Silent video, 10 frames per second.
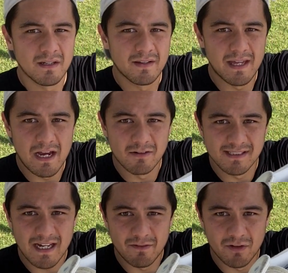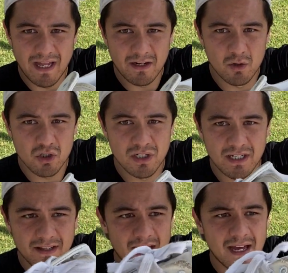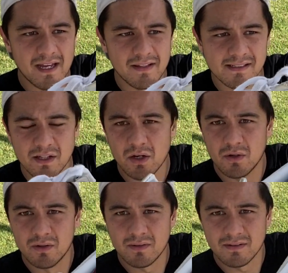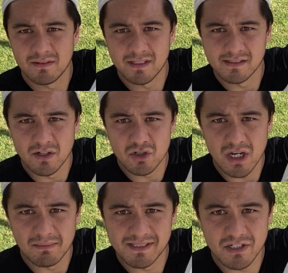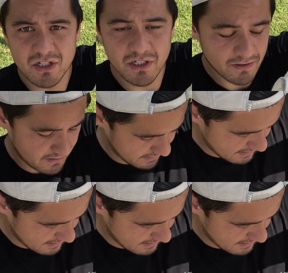the Errors have all that cushioning there, and there's no sharp stitching or anything